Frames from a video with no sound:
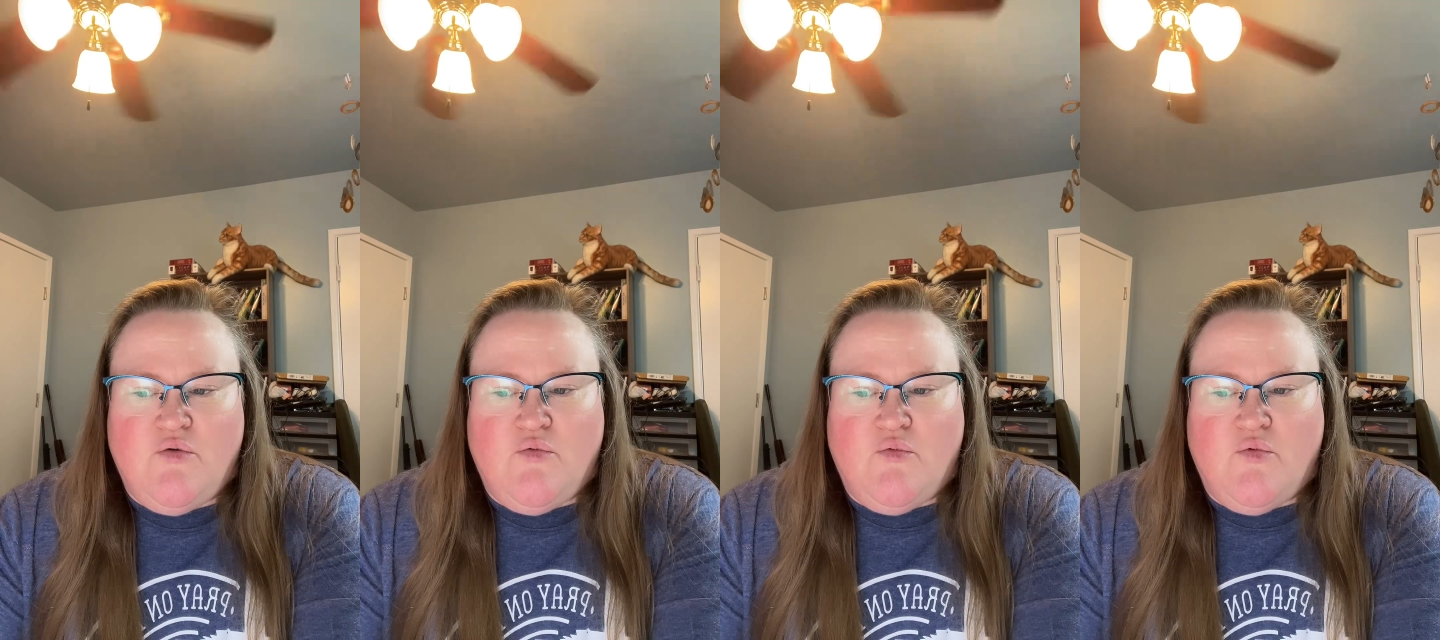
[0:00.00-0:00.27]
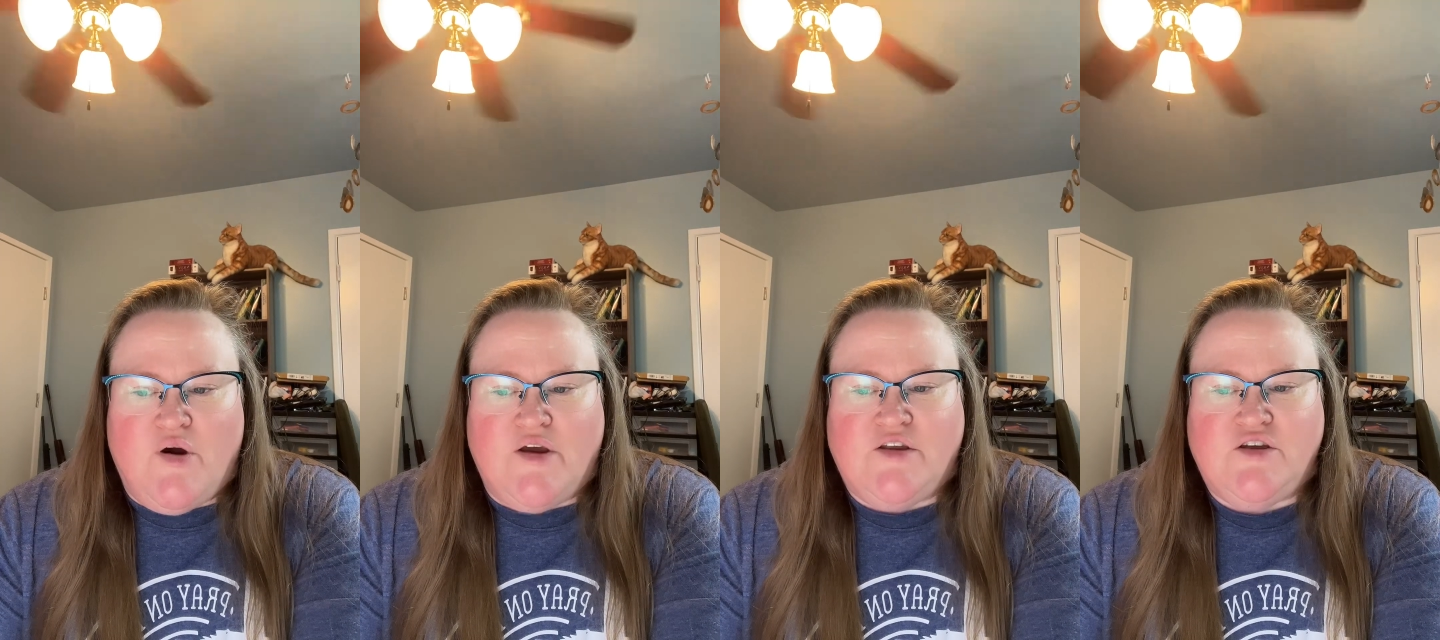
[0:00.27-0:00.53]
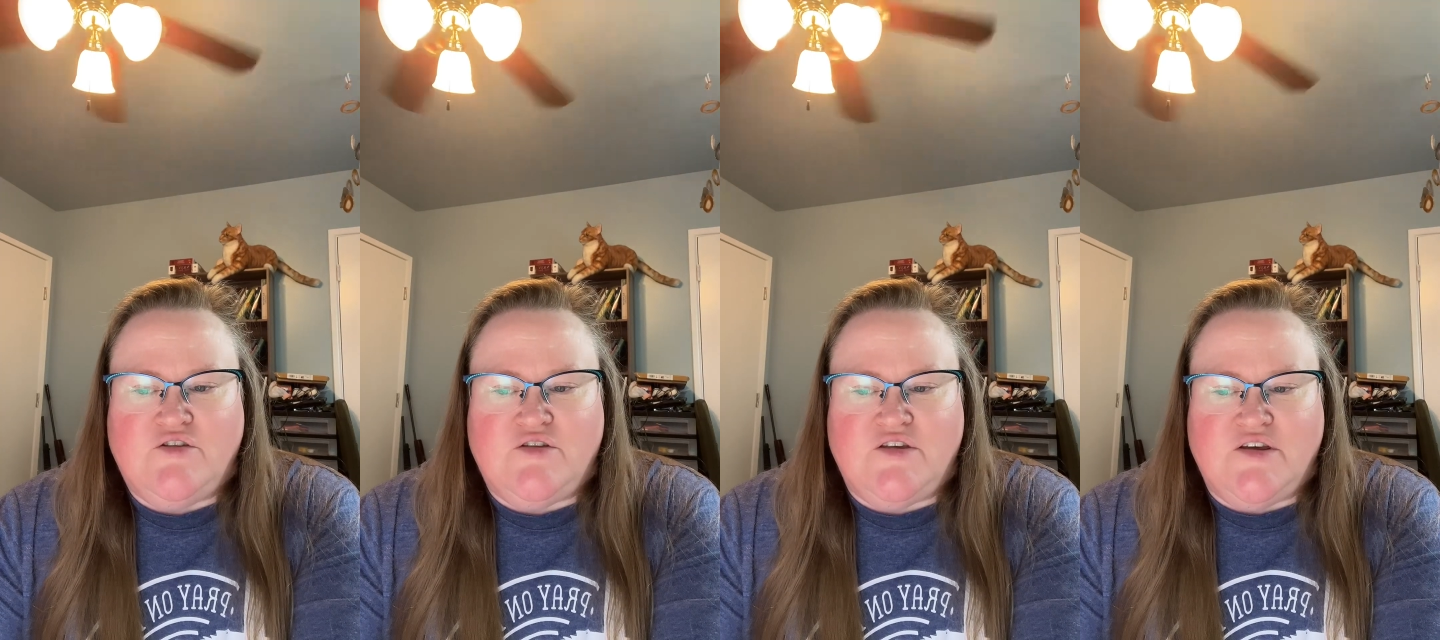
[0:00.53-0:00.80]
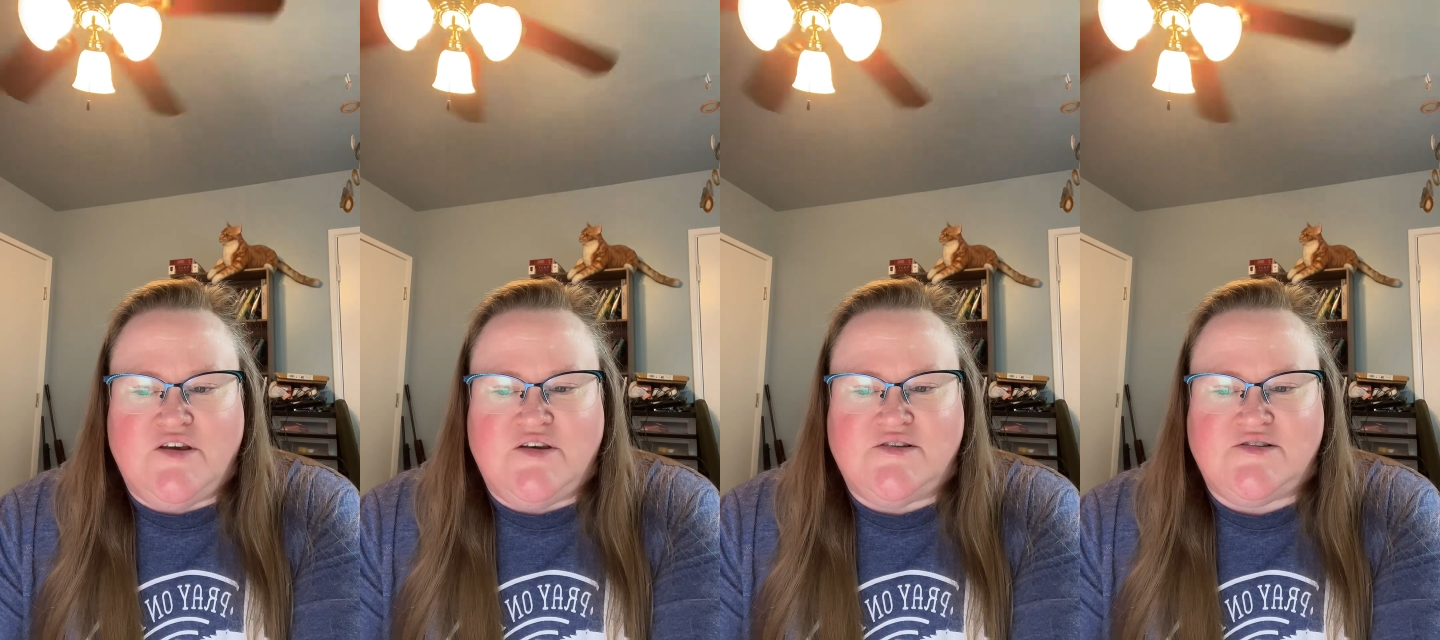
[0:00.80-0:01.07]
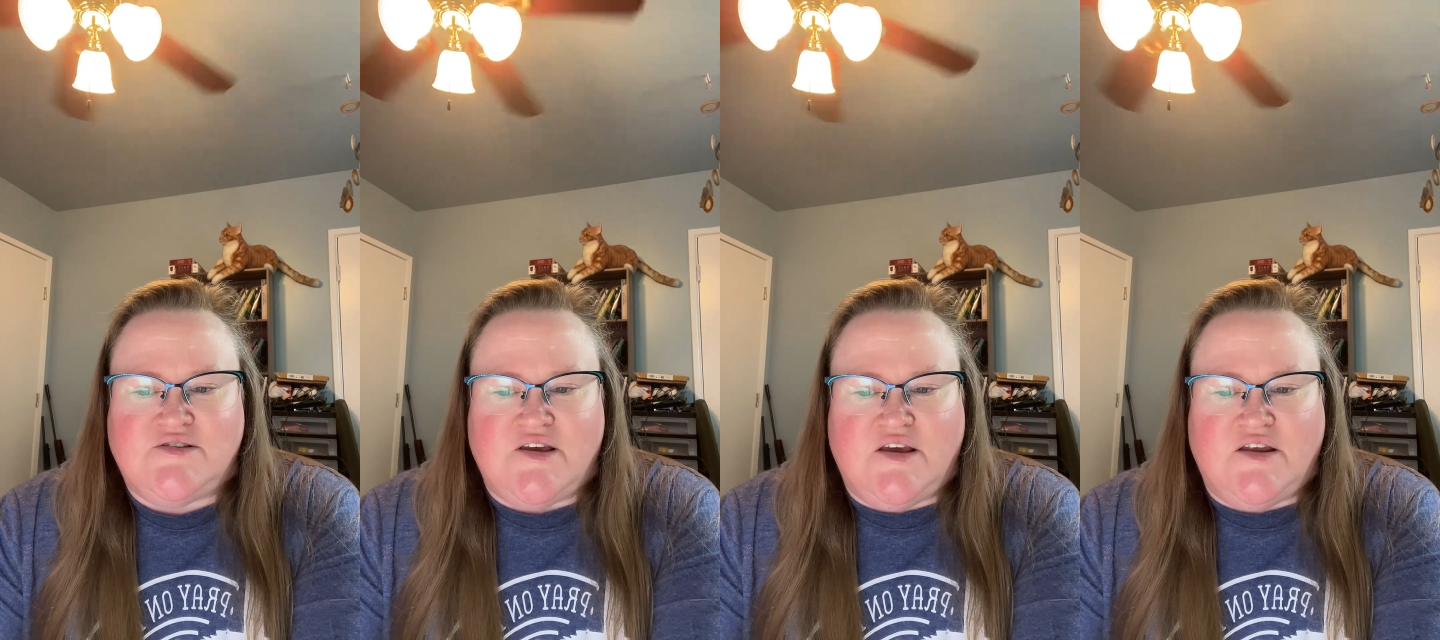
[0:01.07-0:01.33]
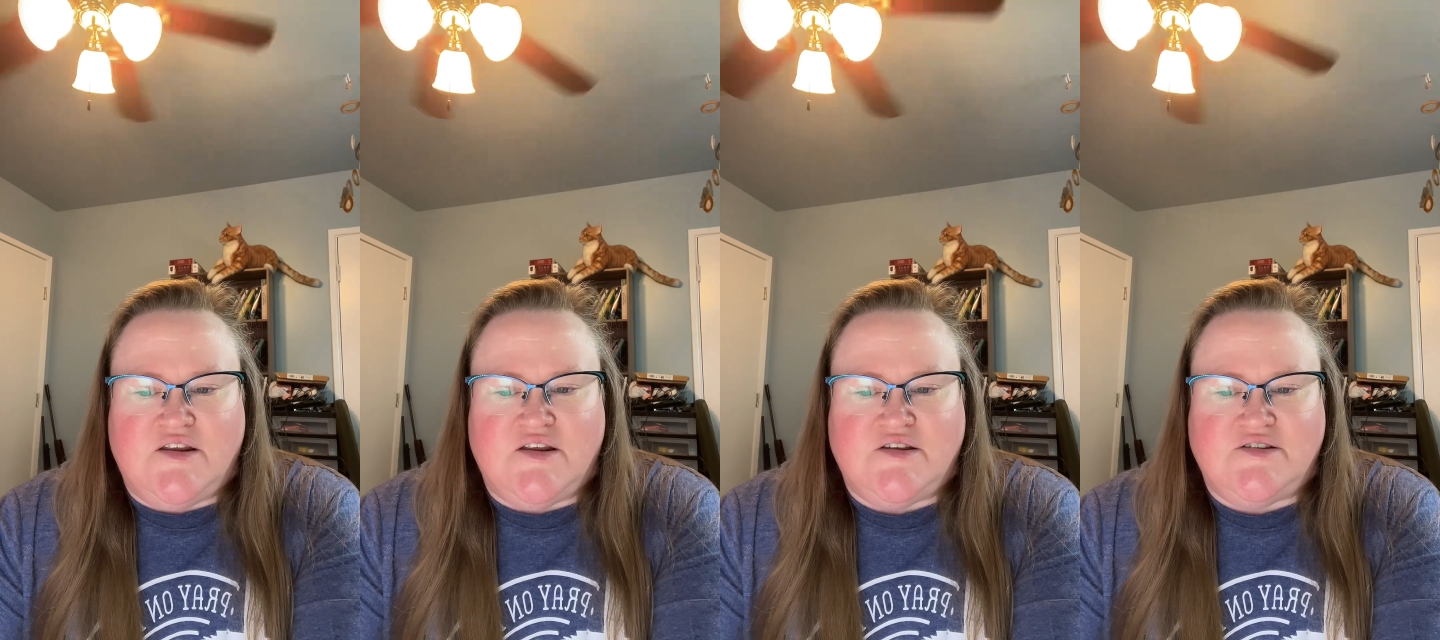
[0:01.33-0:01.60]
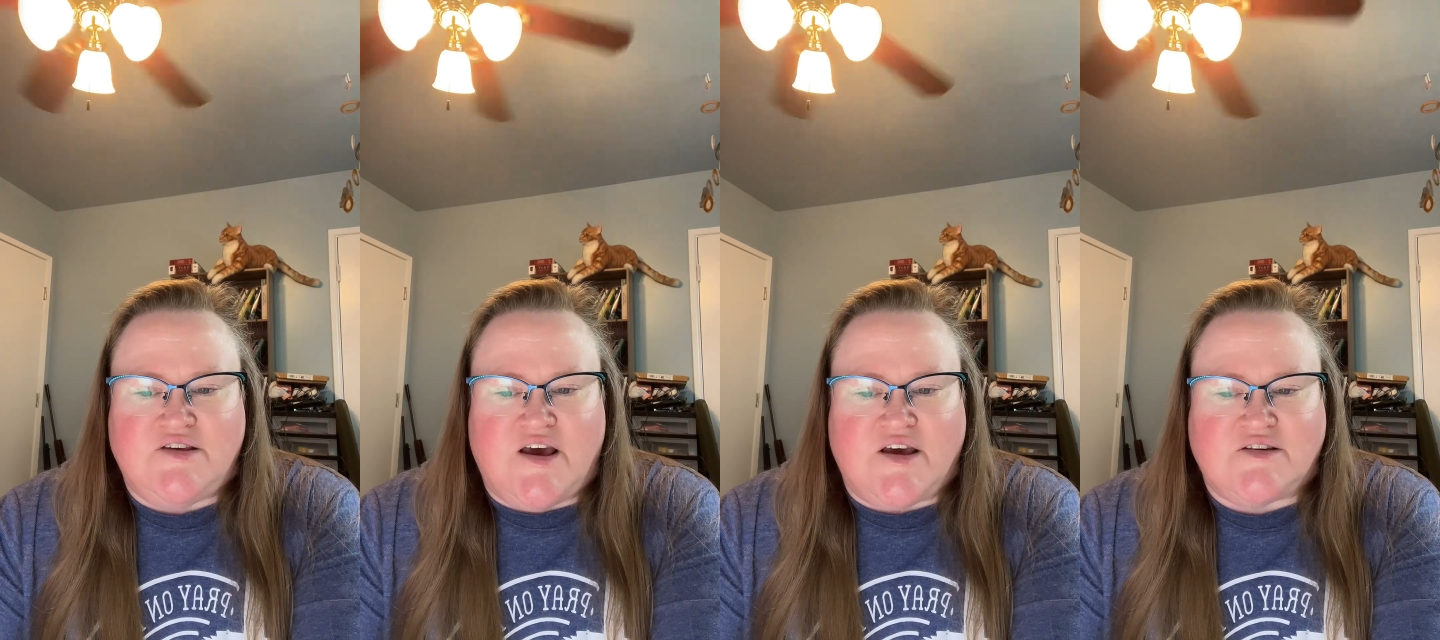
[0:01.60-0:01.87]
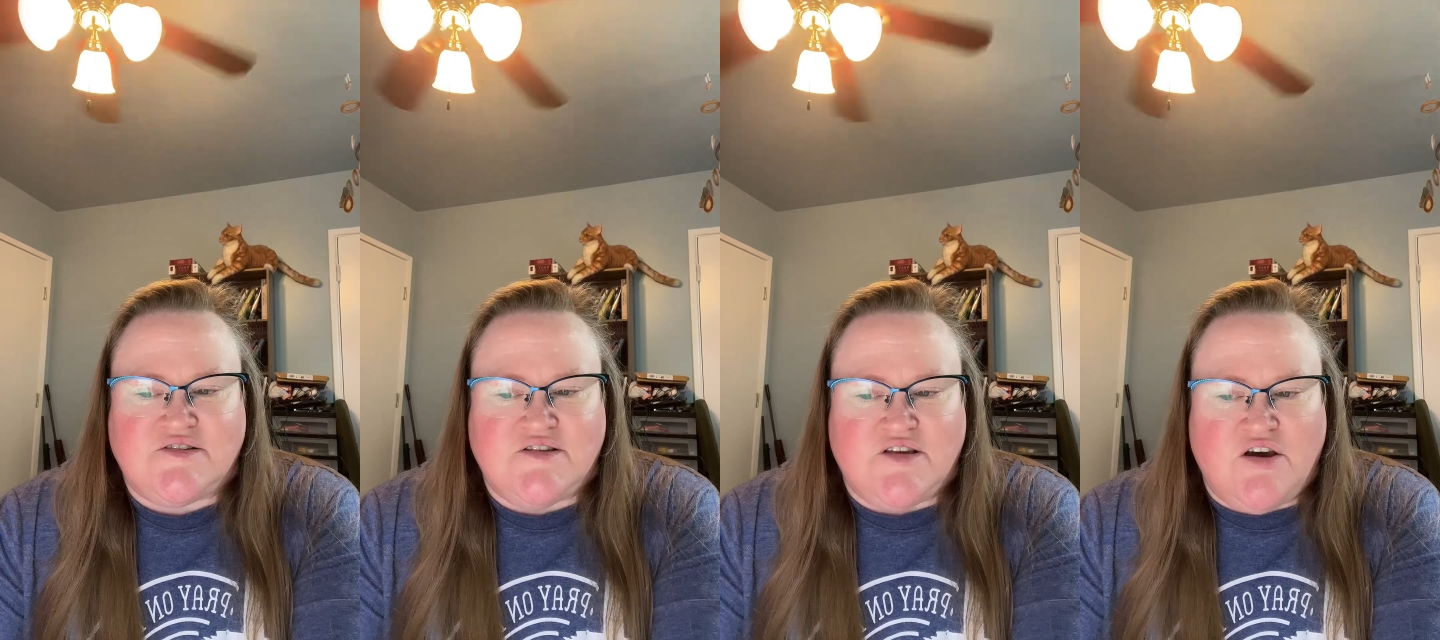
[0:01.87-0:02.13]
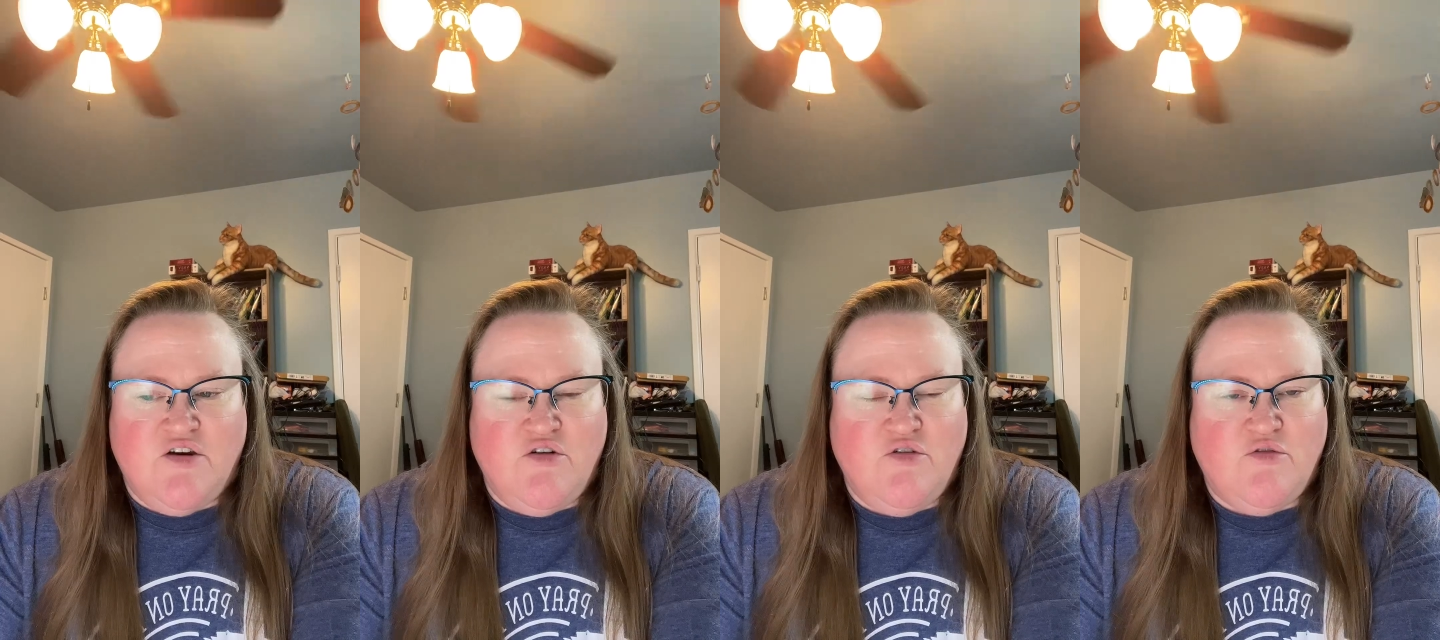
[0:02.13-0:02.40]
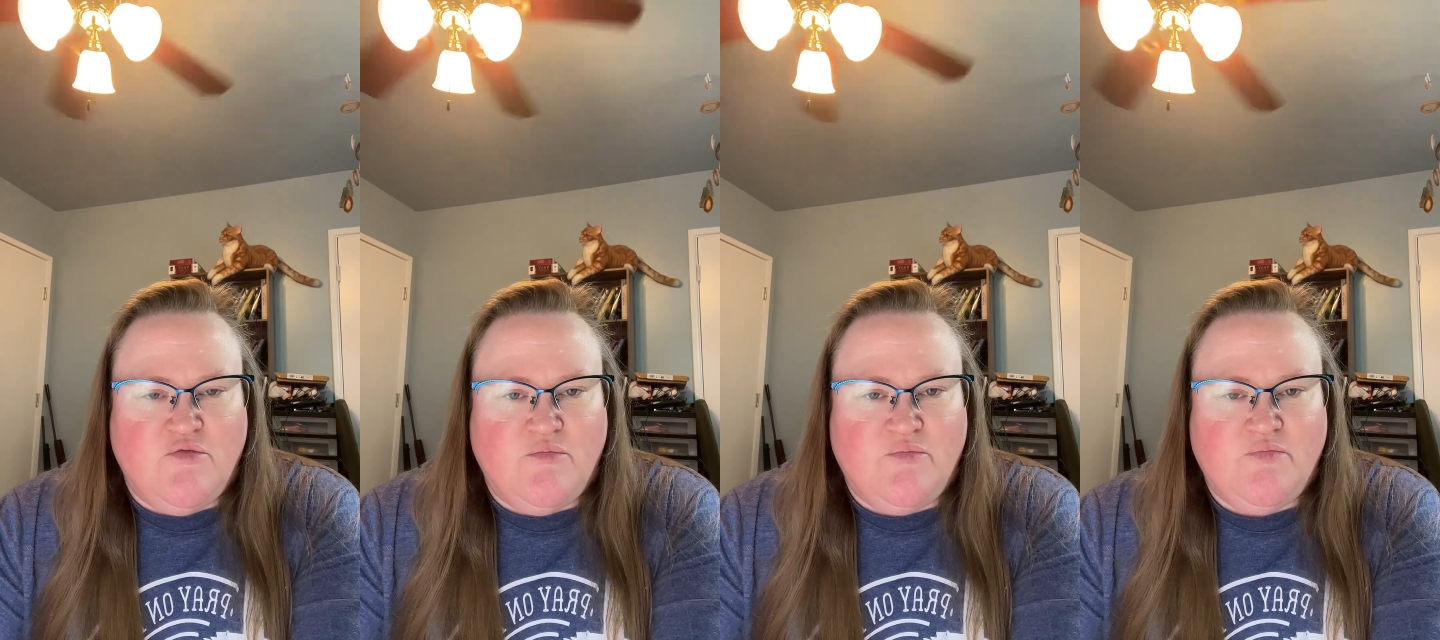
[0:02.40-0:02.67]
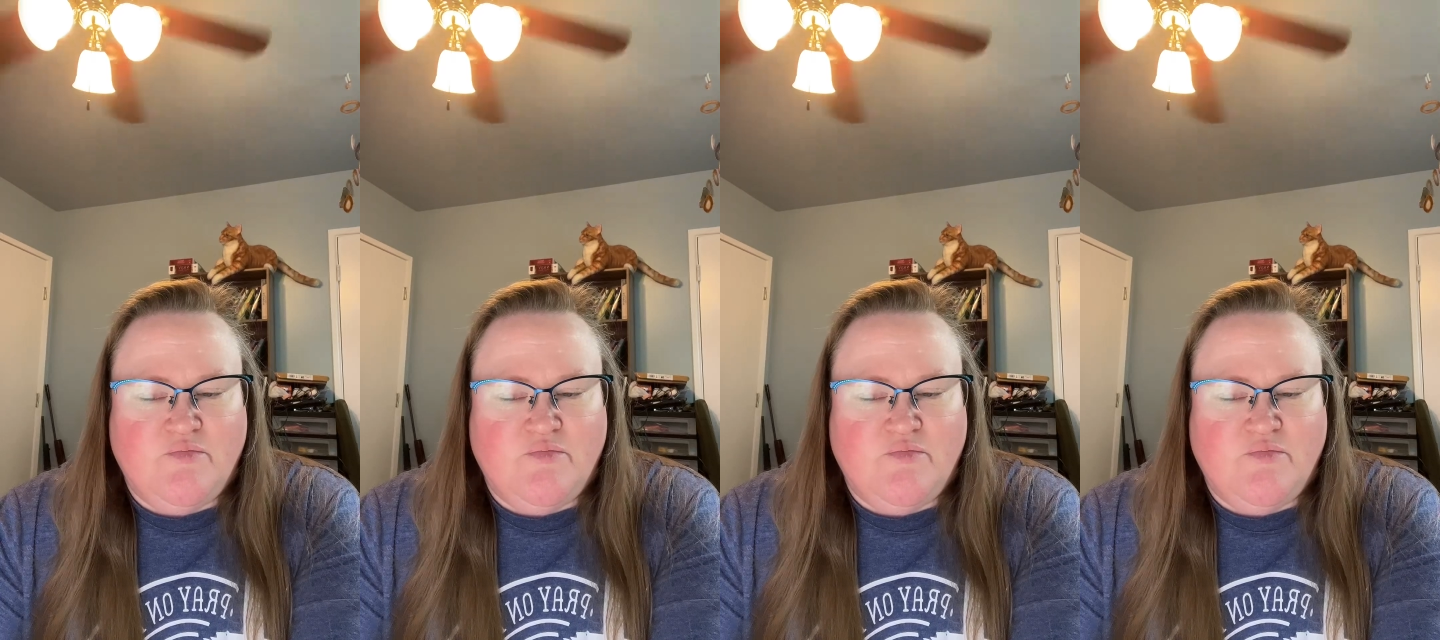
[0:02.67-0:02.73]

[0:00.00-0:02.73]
Why do you think Satan attacks the home?